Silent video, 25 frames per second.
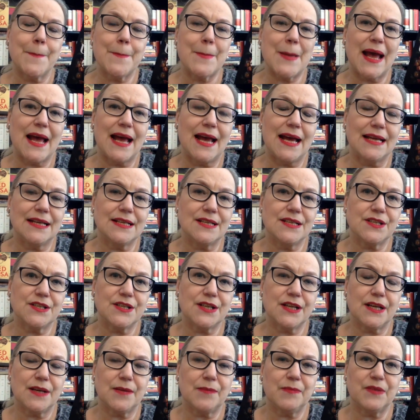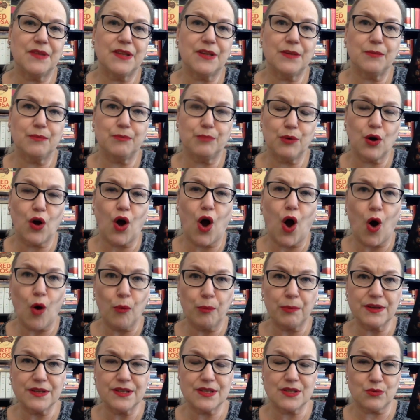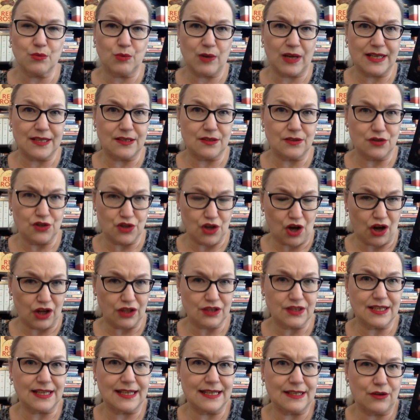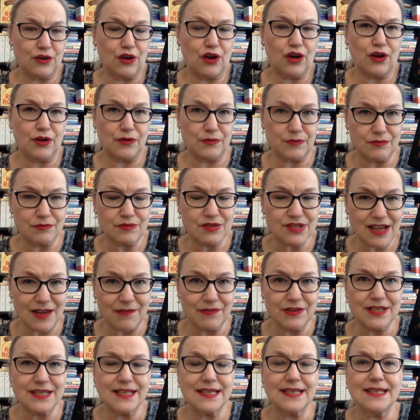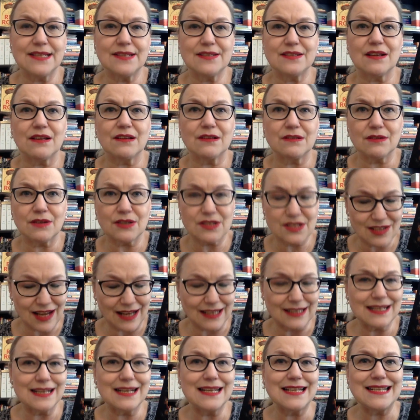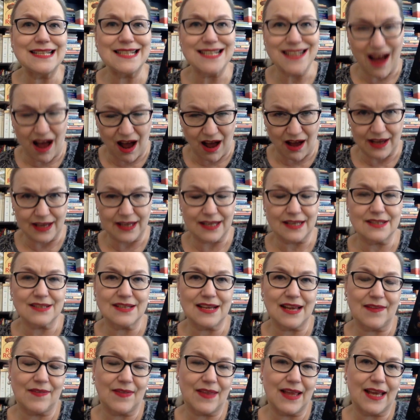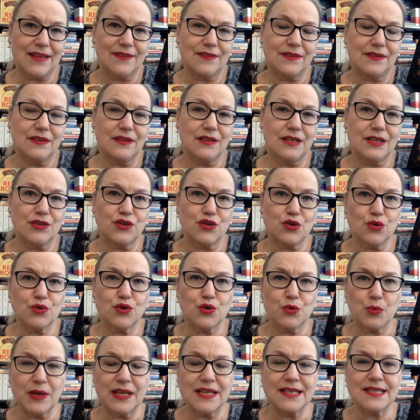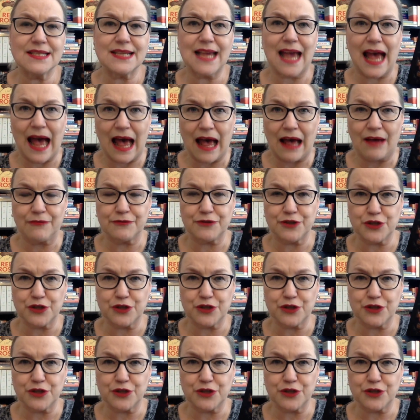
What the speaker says: The book opens when Dot, in her 70s, suddenly dies. And then the 2 twins have